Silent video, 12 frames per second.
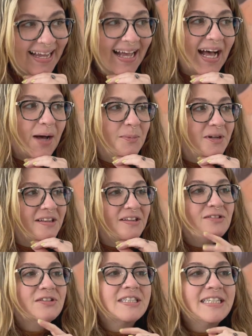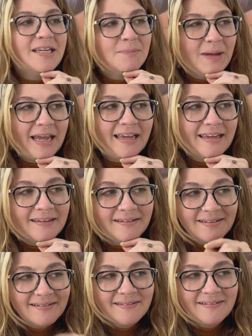I'll put a little sneak peek.
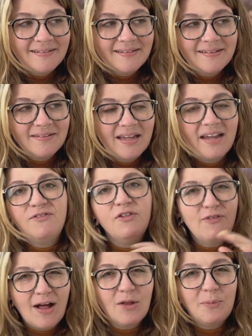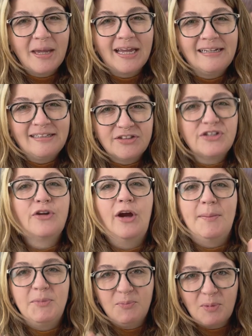If you follow me on
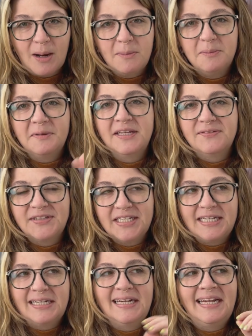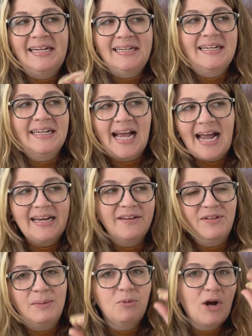Instagram, you probably have seen it kind of
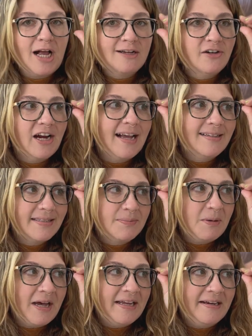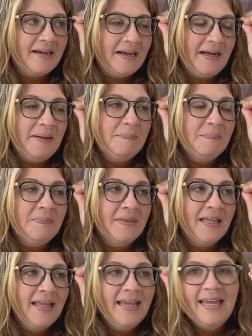in progress. But and
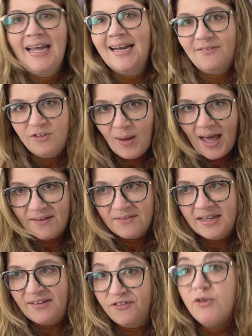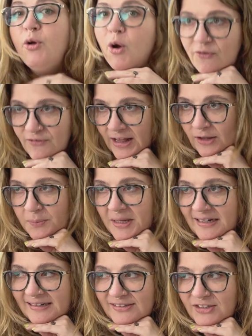if you don't follow me
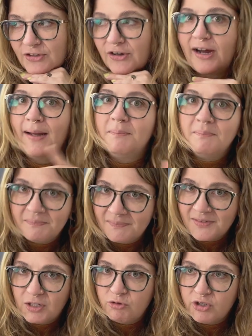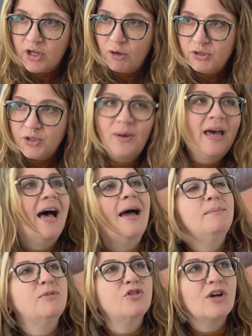on Instagram, you should go do it.
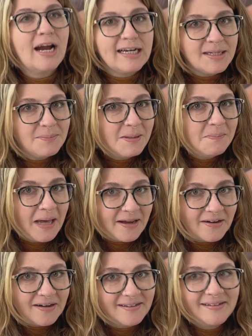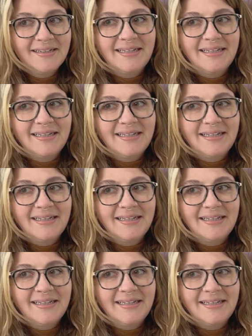I'm trying to be better